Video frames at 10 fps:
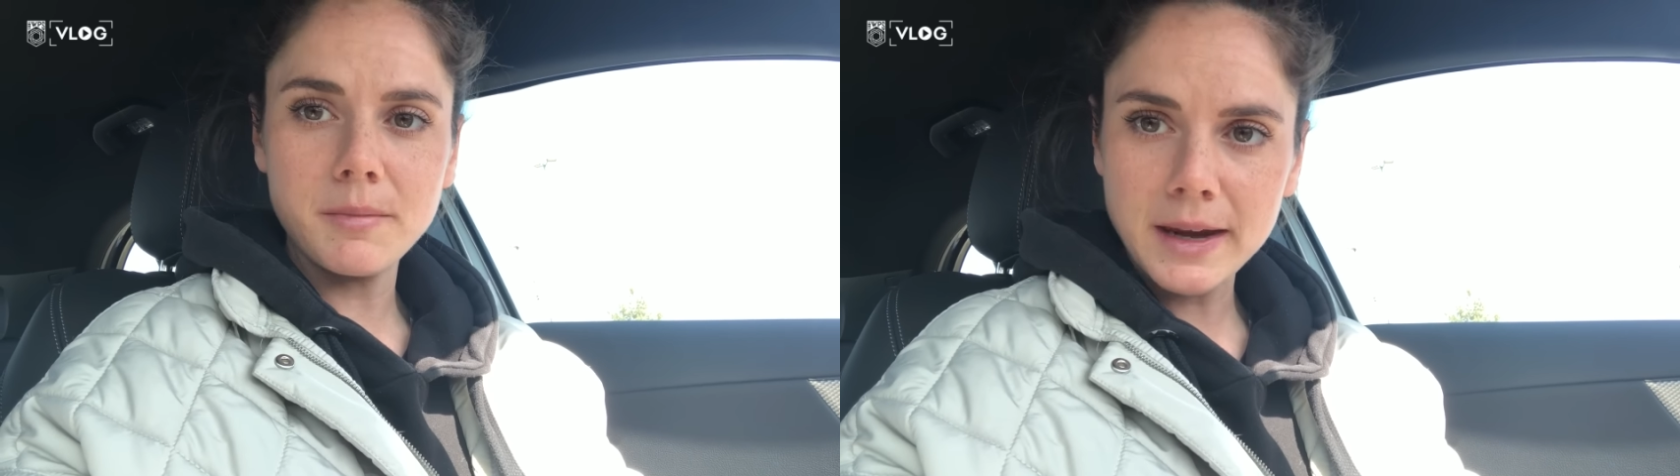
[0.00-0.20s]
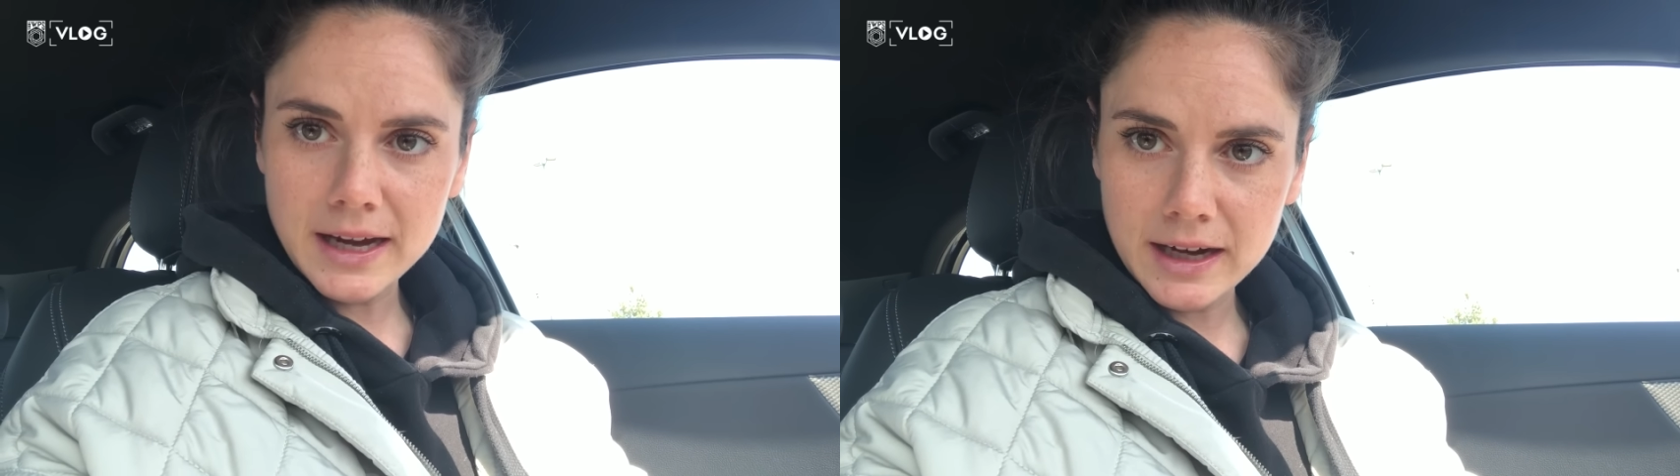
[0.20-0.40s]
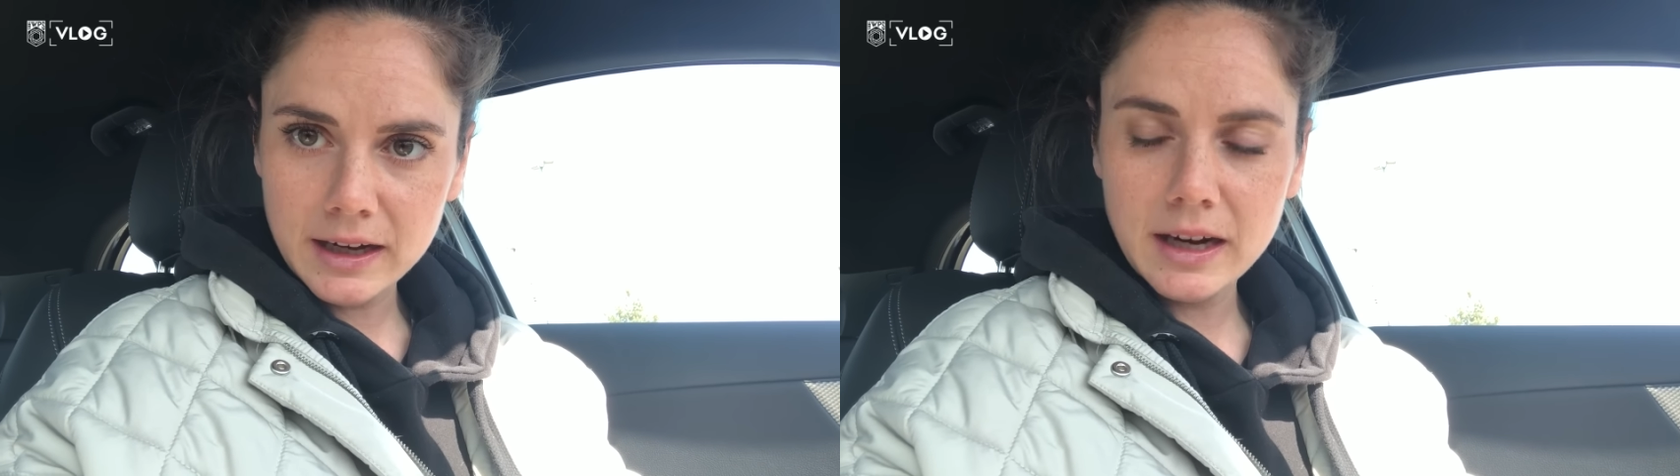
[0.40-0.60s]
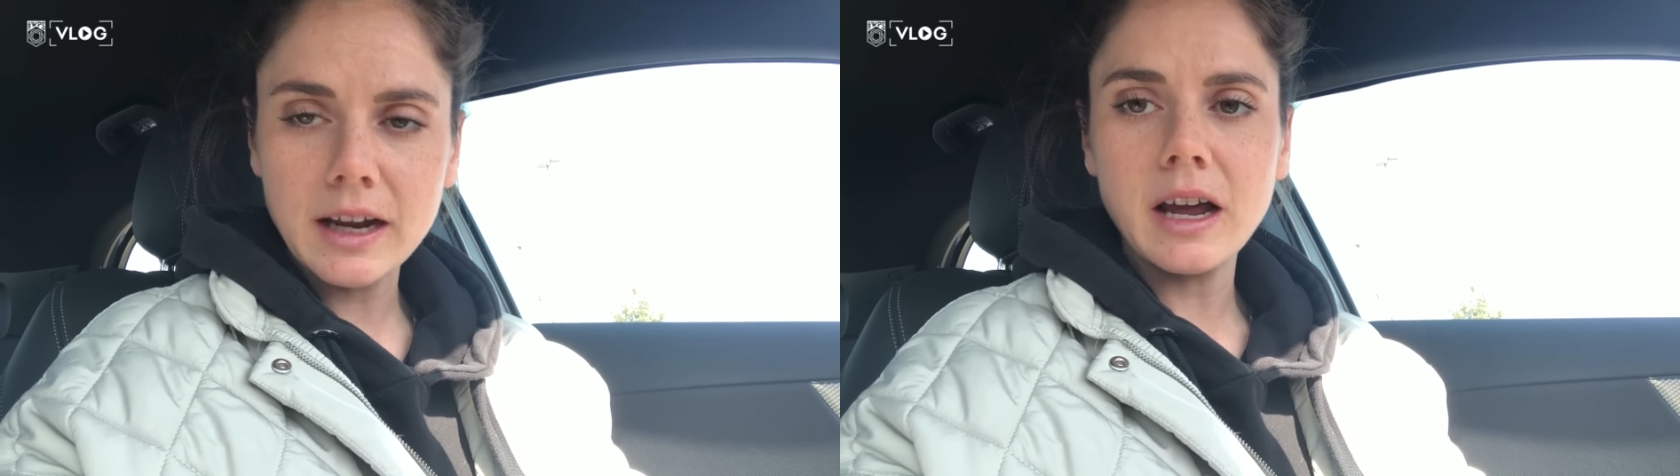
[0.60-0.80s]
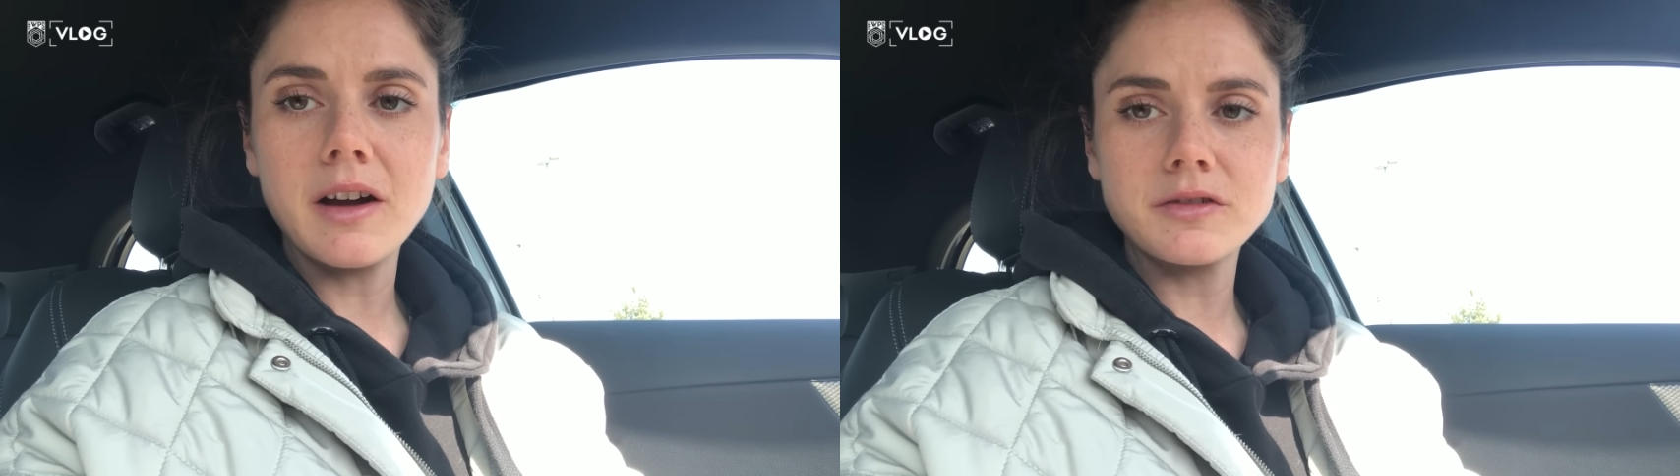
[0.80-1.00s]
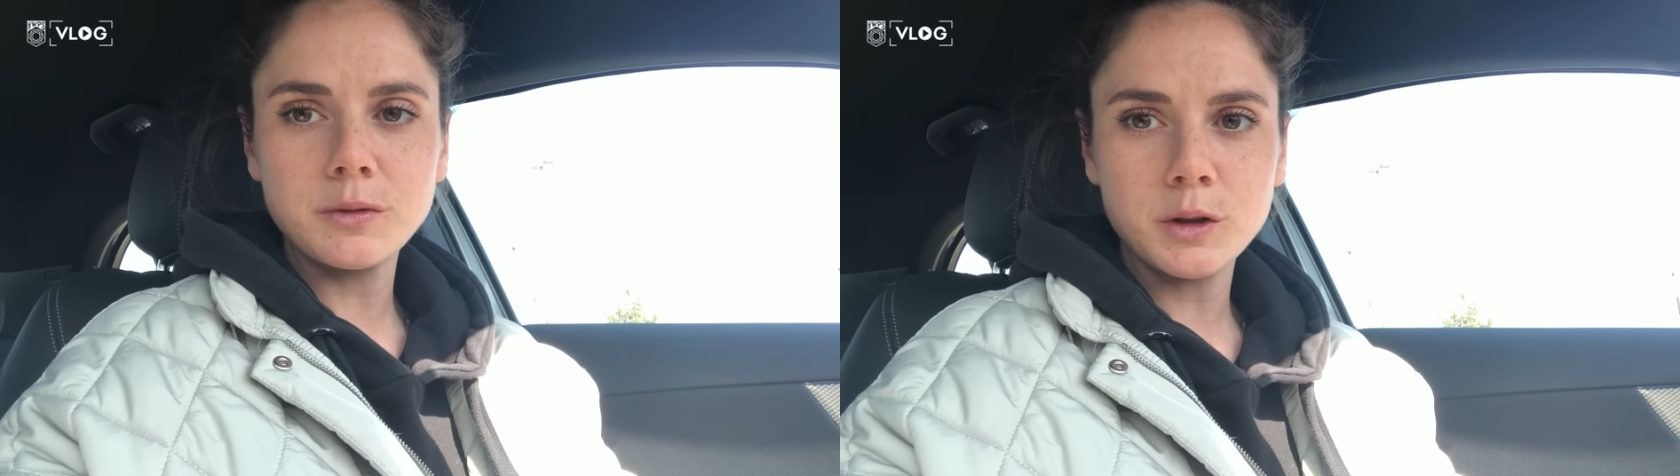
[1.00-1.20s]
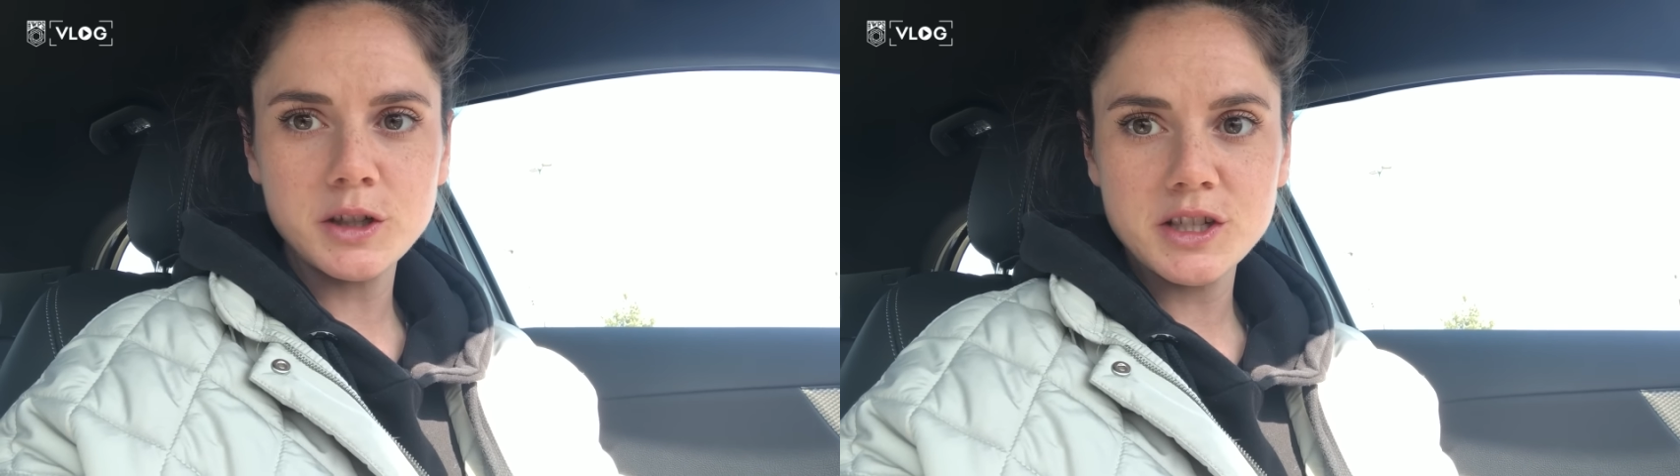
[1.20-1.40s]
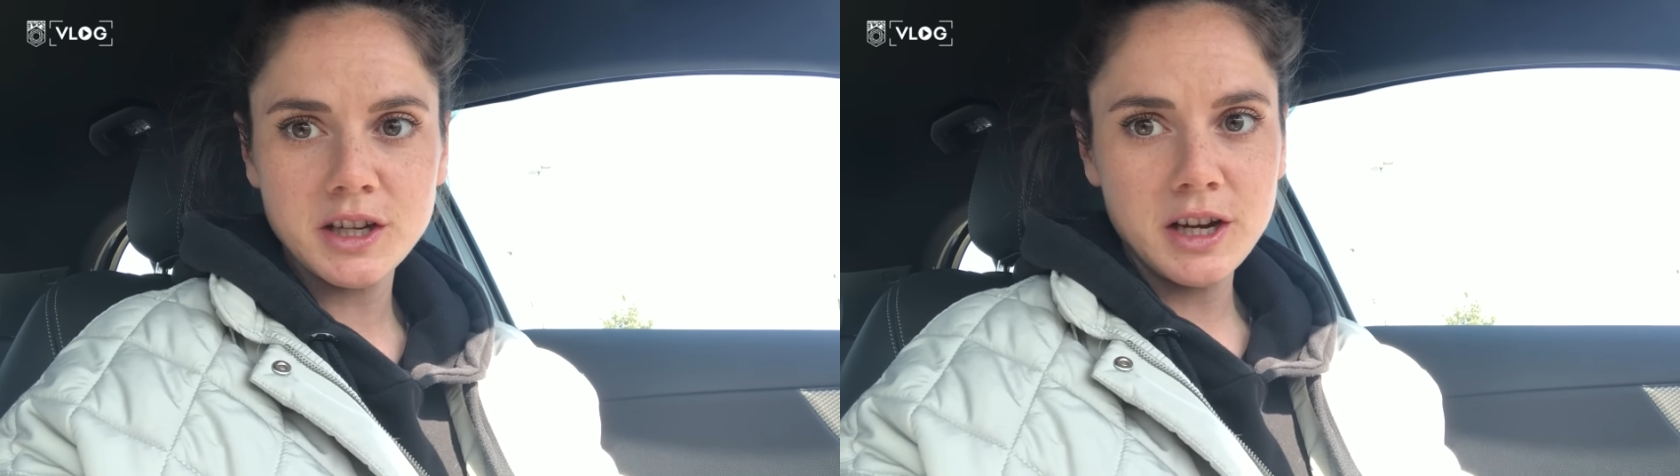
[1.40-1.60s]
meeting, and
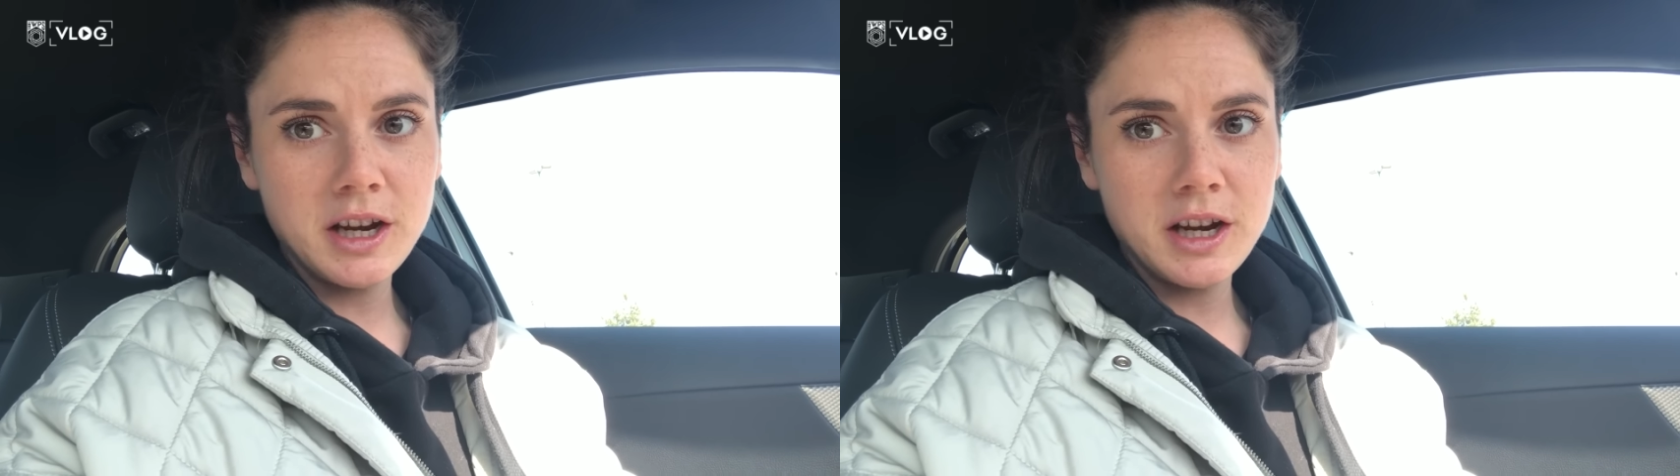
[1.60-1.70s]
afterwards,